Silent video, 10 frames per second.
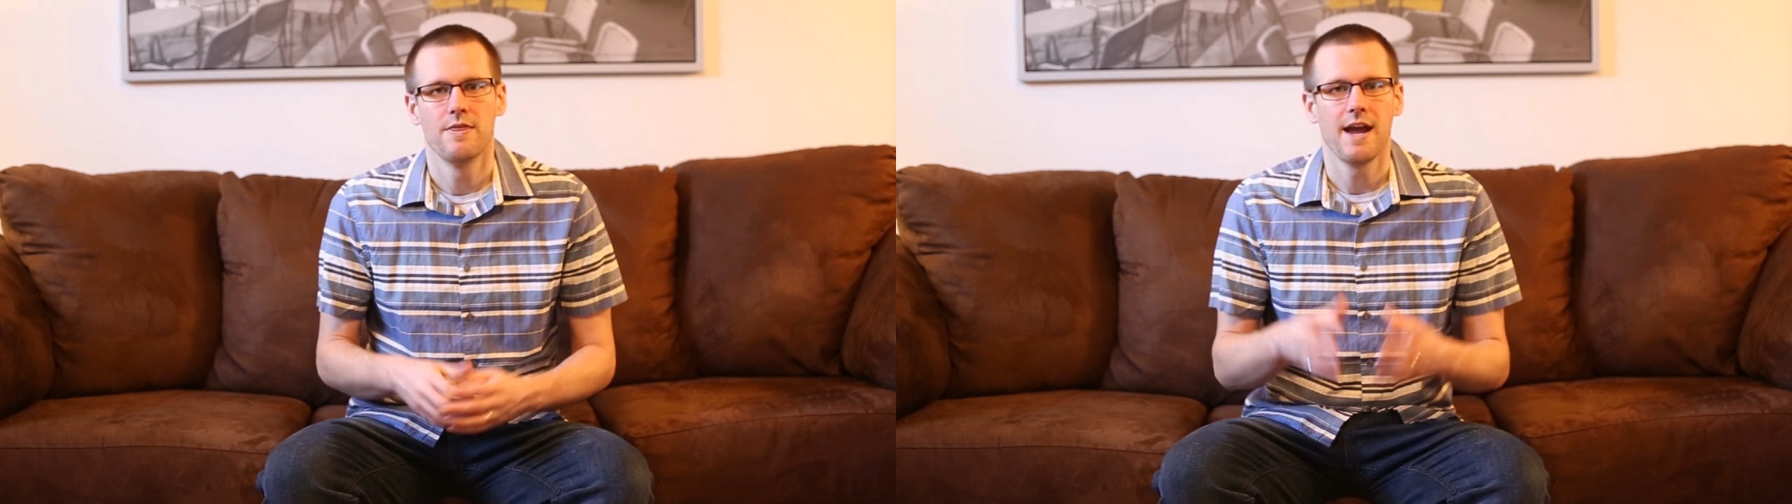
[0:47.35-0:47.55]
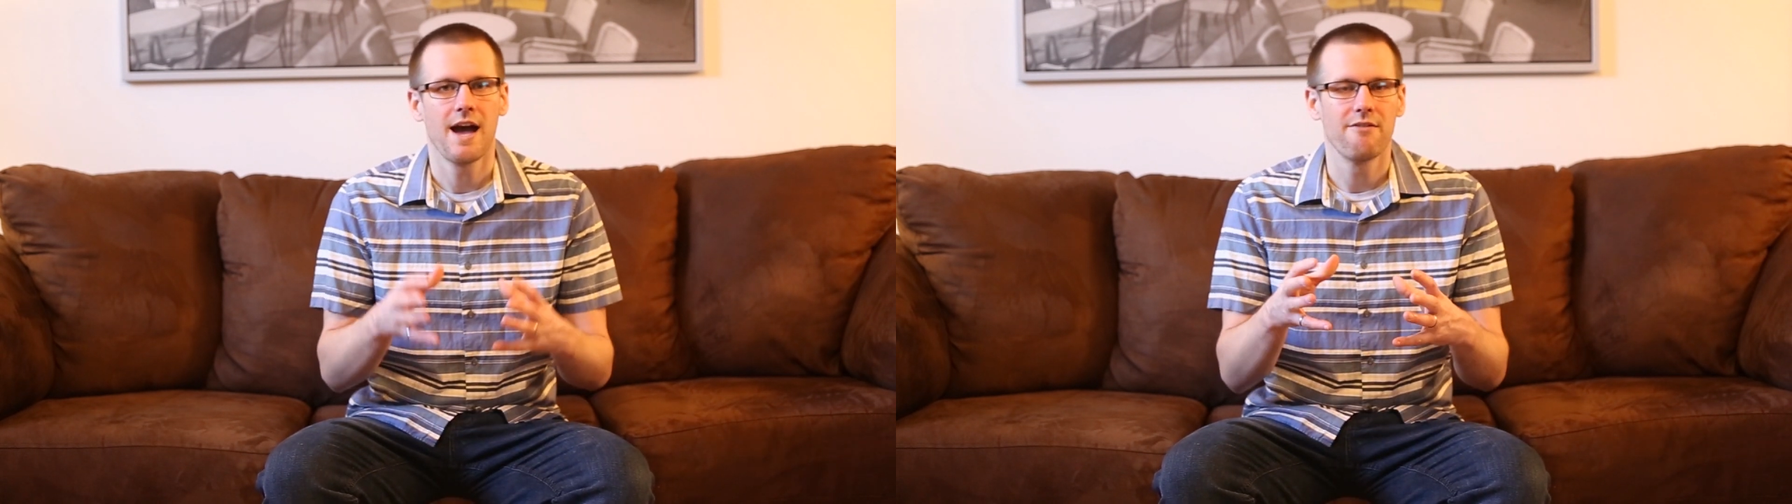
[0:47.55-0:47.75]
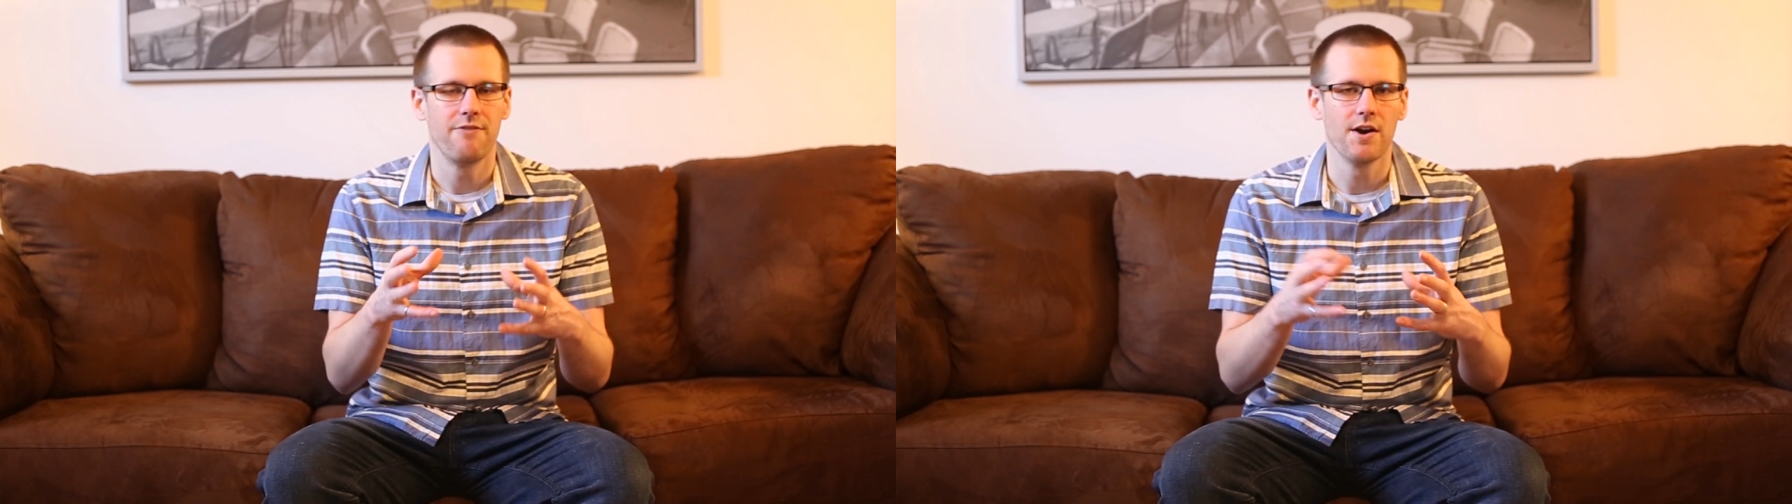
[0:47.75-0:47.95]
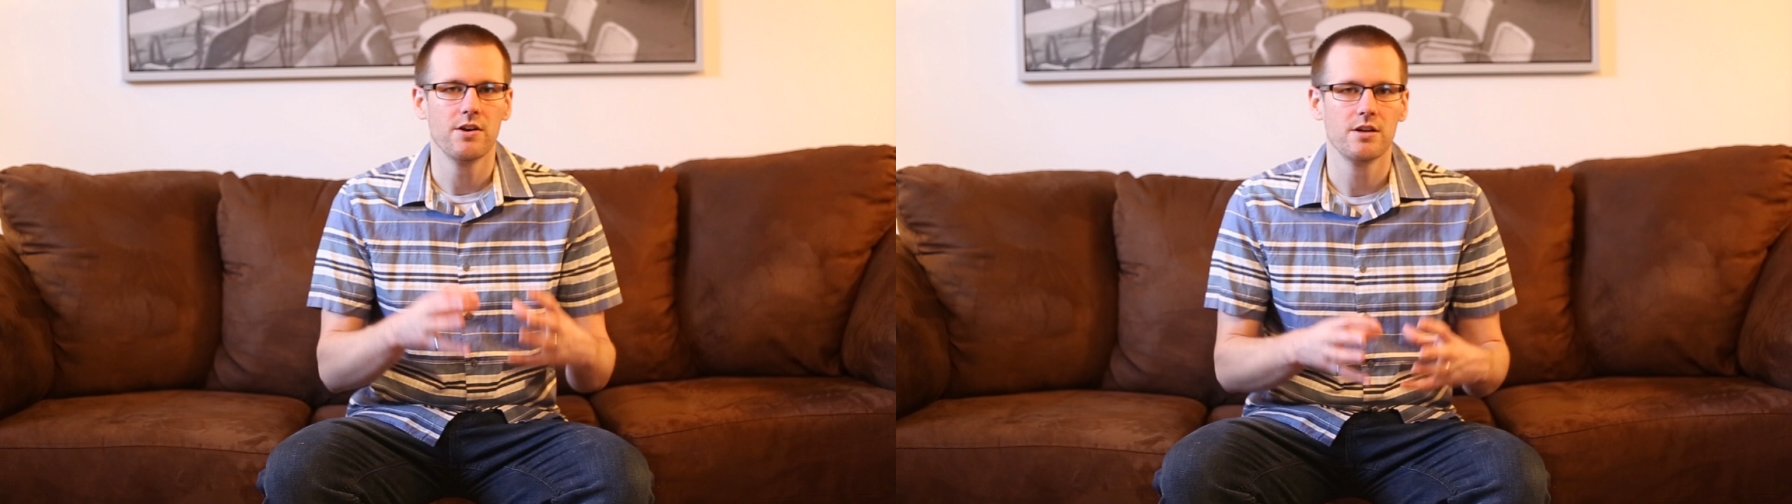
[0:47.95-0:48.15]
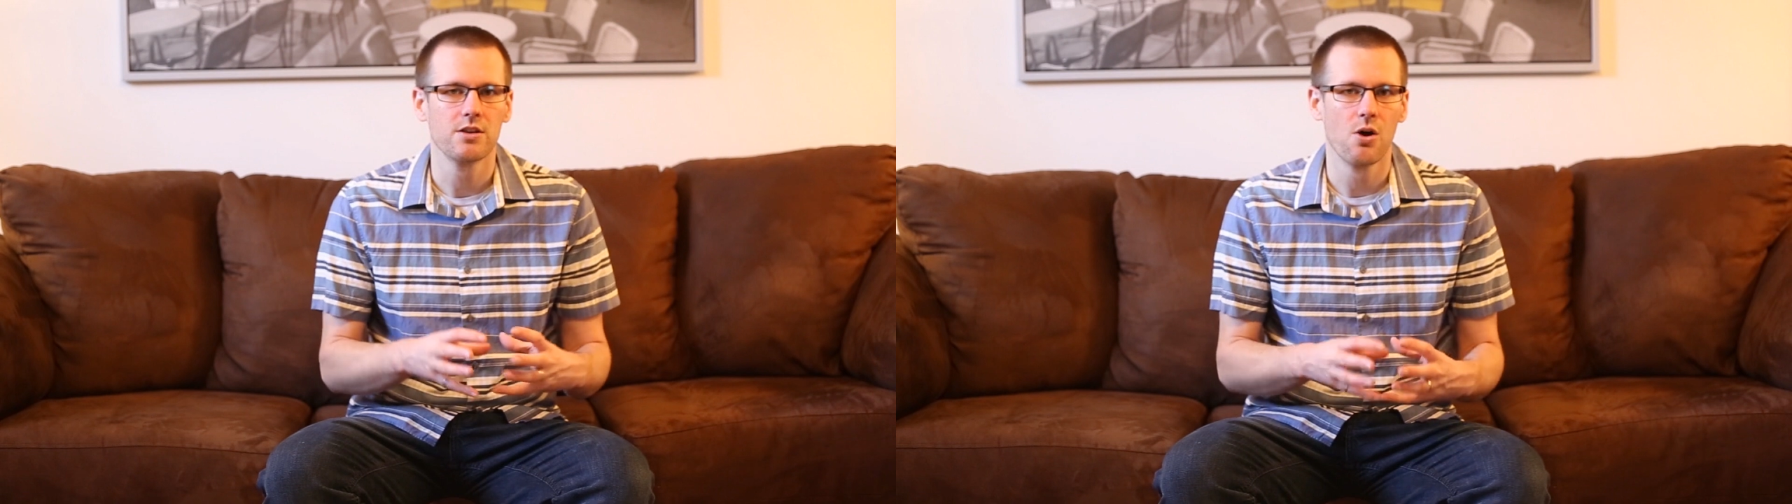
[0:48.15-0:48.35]
they have
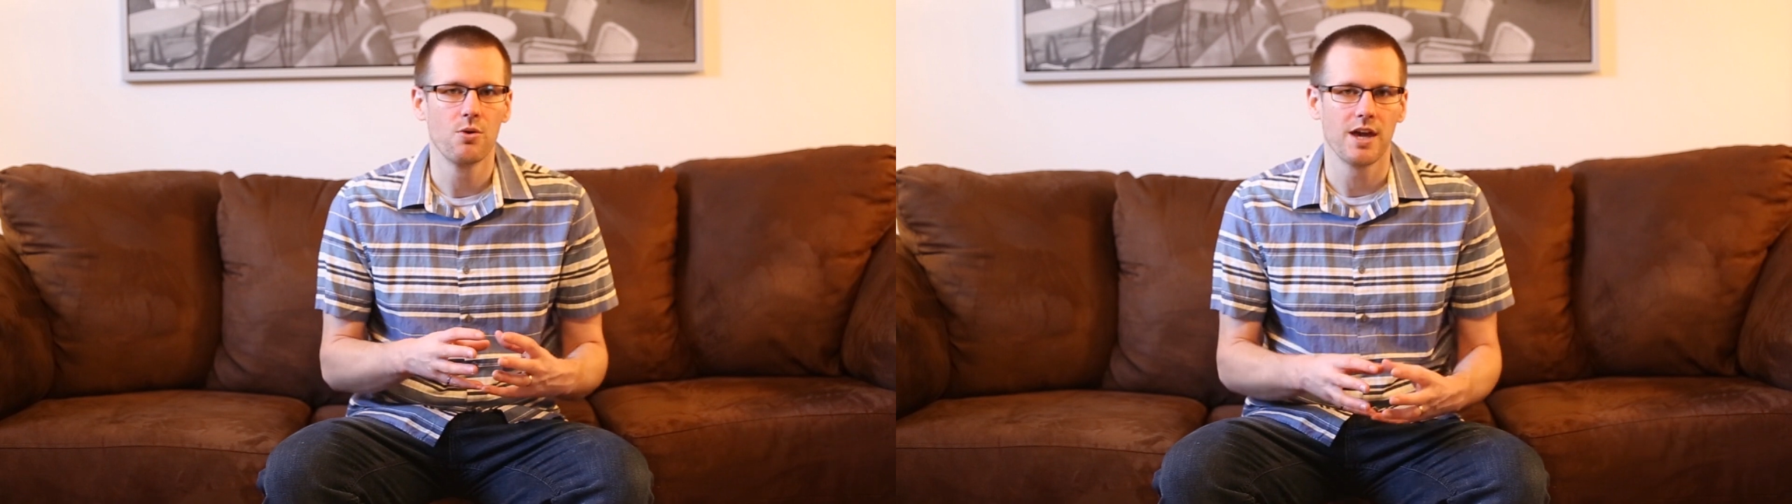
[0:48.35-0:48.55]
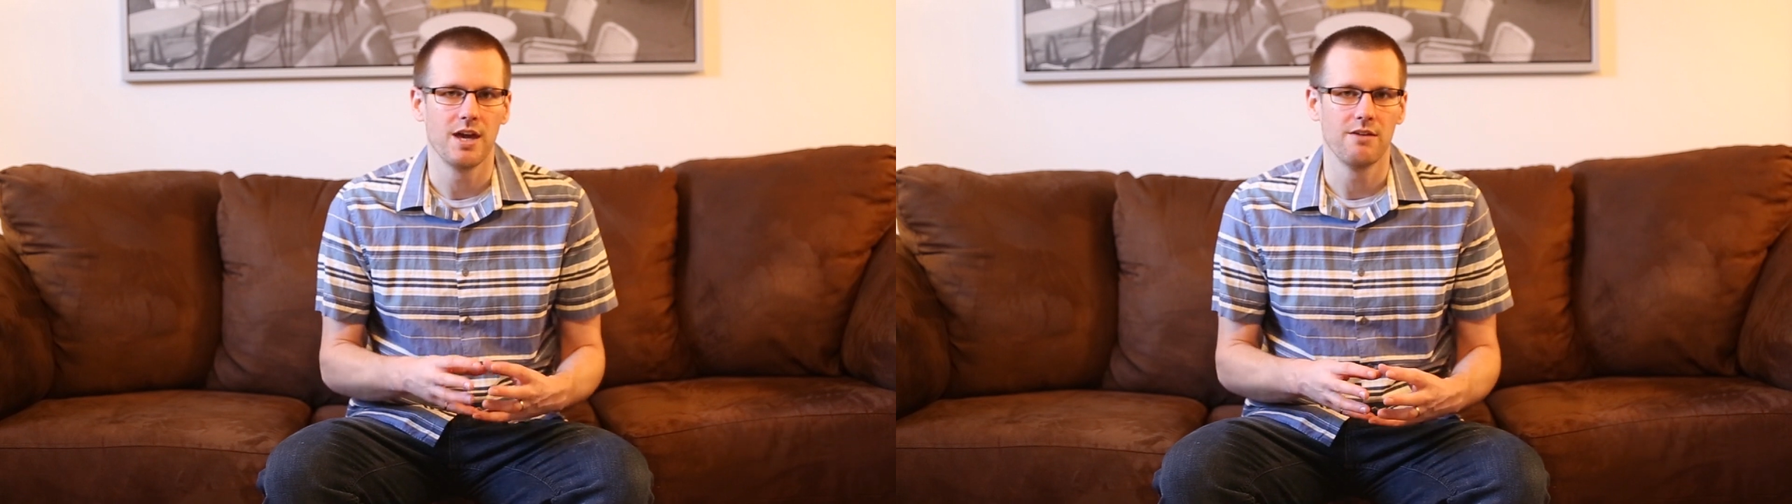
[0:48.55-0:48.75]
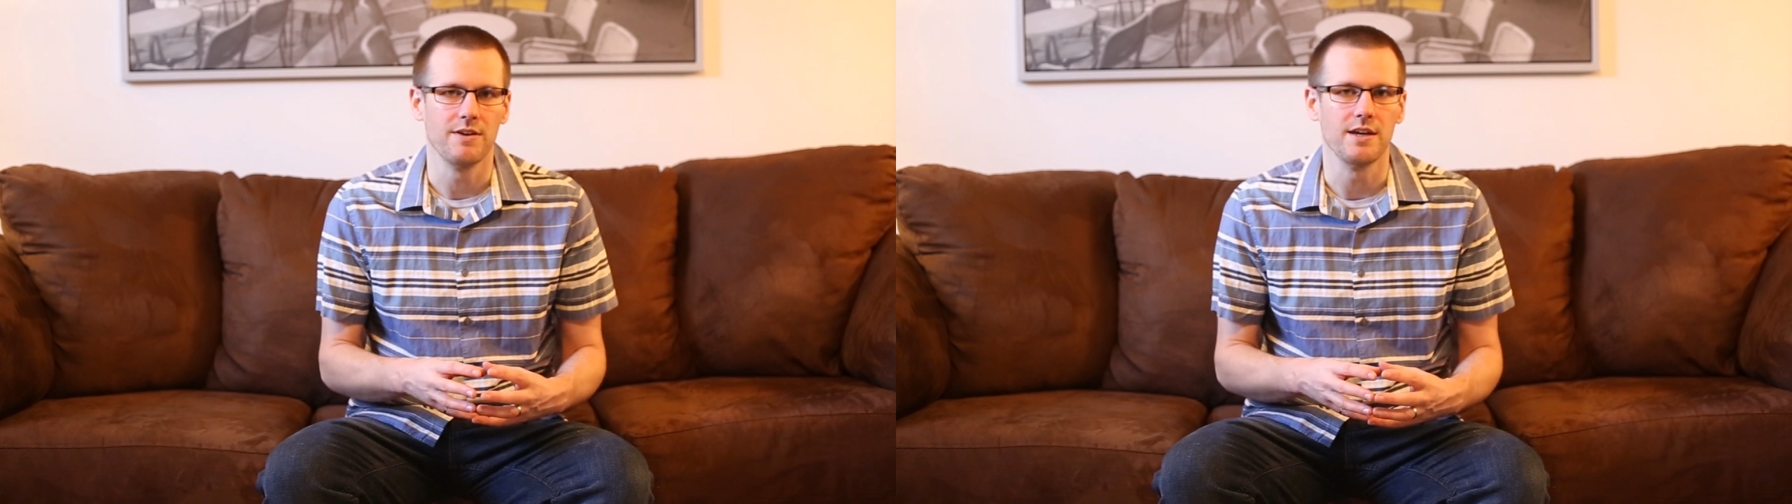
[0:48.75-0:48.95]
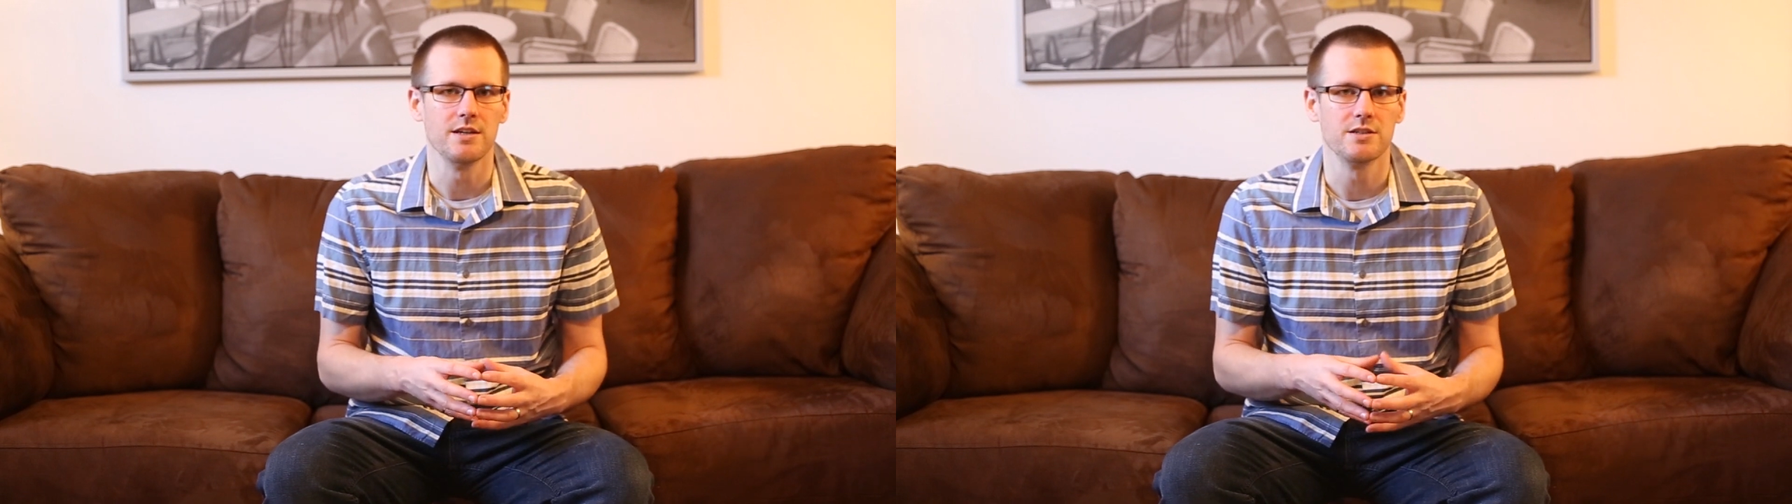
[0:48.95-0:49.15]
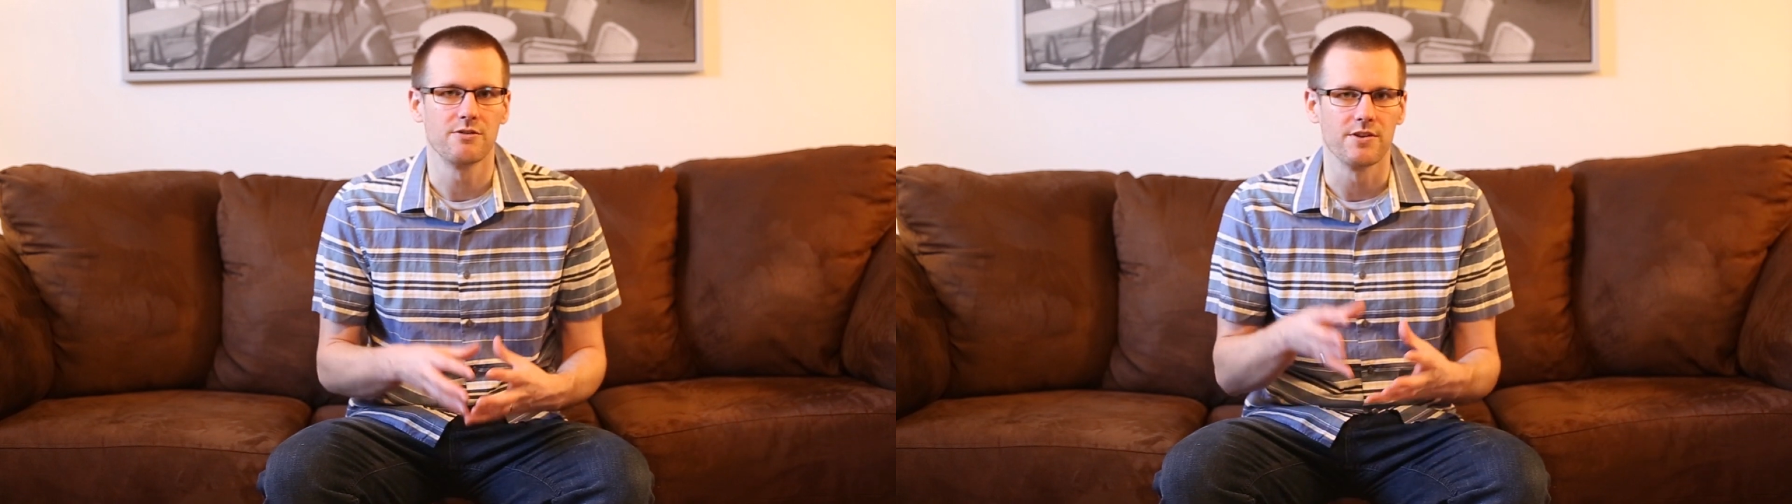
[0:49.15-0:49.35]
very low KVs